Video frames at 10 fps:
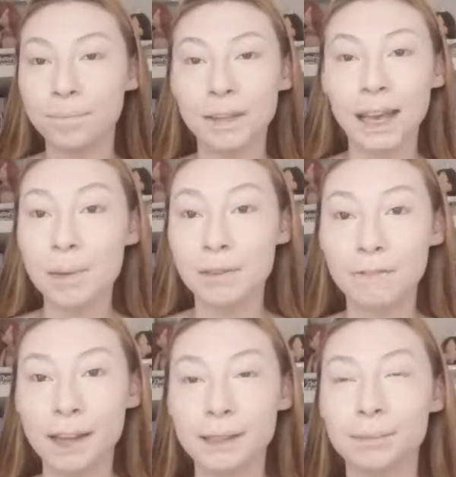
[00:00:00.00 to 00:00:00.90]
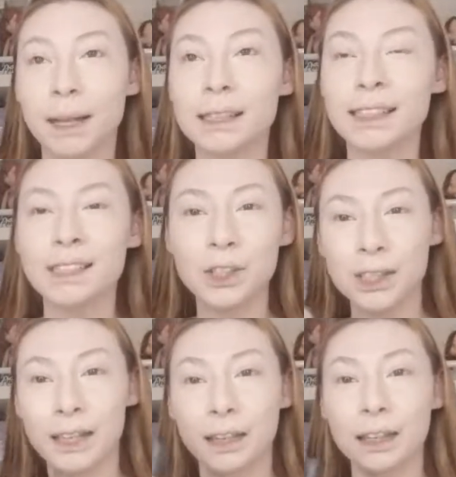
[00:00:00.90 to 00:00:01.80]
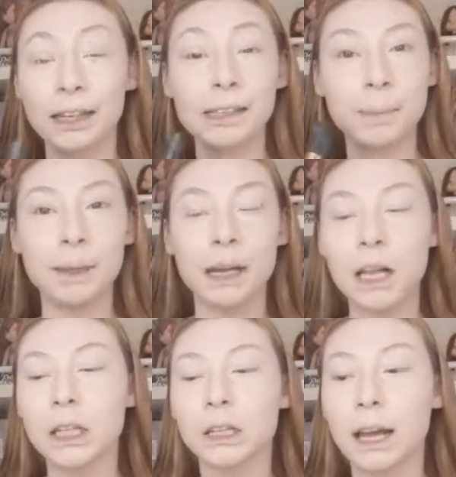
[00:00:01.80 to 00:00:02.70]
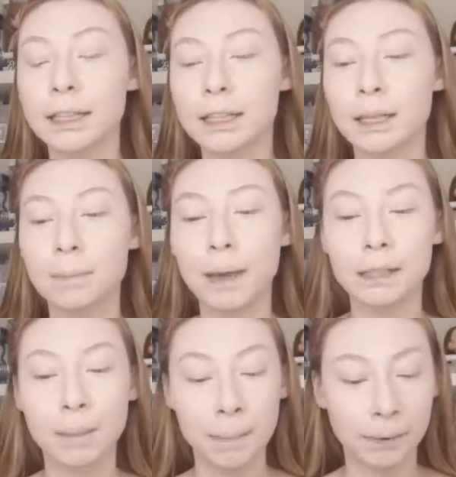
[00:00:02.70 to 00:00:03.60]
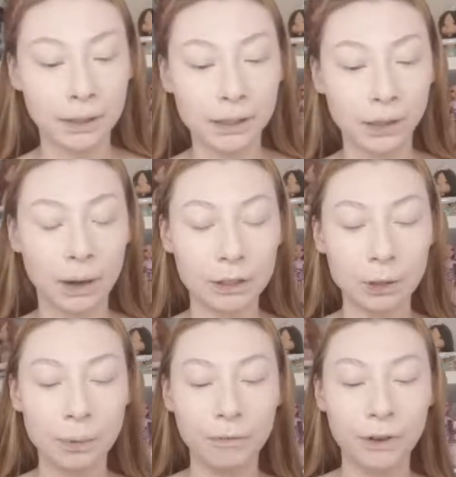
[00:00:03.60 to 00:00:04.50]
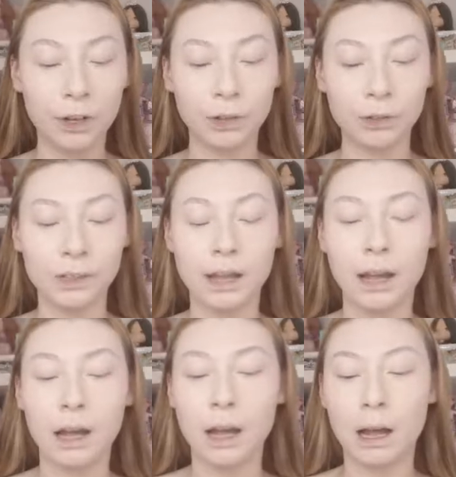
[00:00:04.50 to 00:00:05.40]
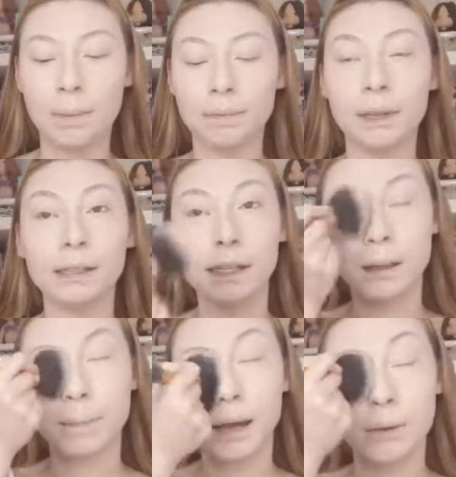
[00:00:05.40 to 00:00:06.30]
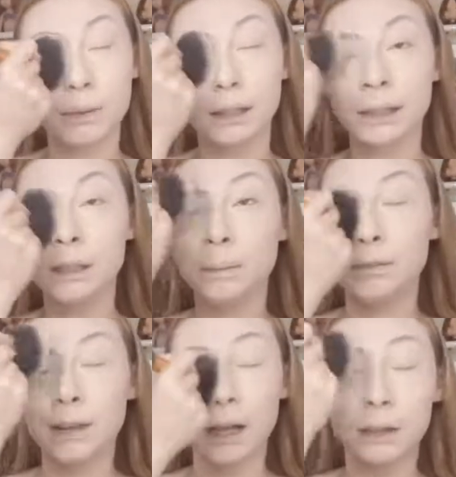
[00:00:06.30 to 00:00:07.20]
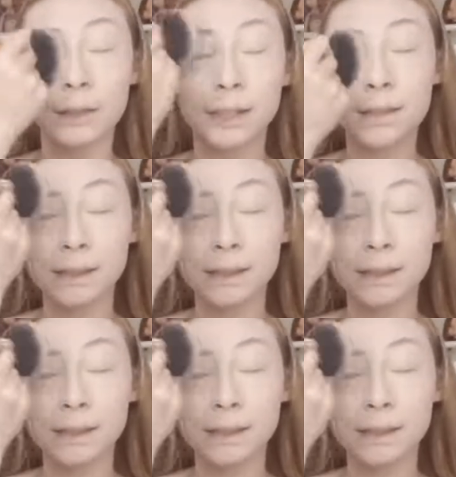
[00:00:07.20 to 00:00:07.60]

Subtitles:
keep the face in place. And as you can tell, it is a bit lighter compared to my body. So I do prefer to use a setting powder with a little bit of color on it.